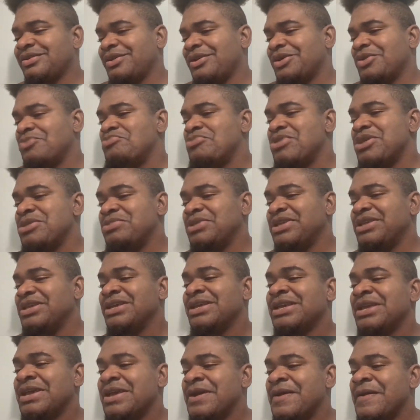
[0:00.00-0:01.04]
And maybe,
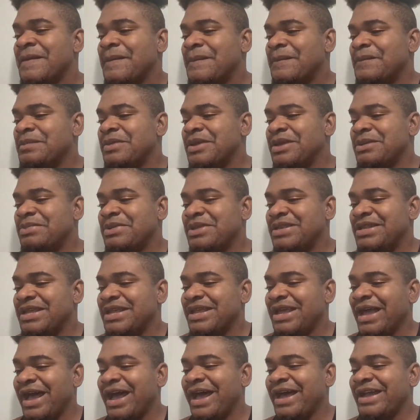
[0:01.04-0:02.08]
maybe they
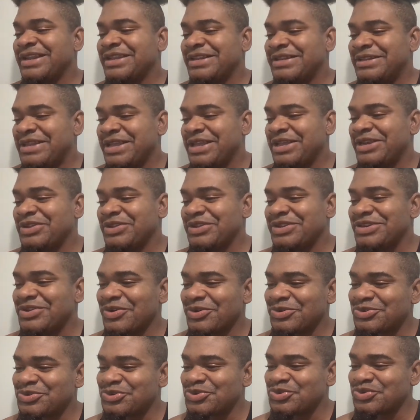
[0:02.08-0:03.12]
had it, they didn't know
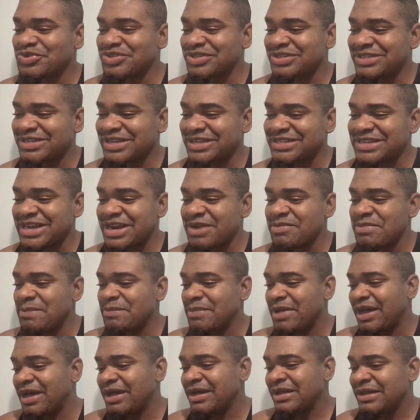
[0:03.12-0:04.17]
to use it, because I
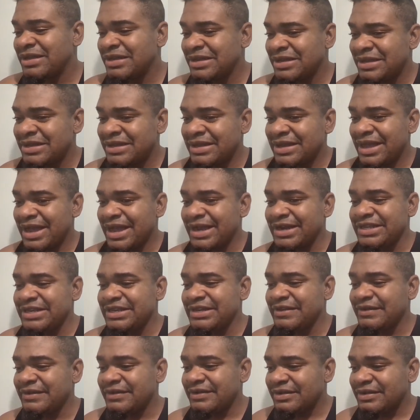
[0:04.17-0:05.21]
remember an, indi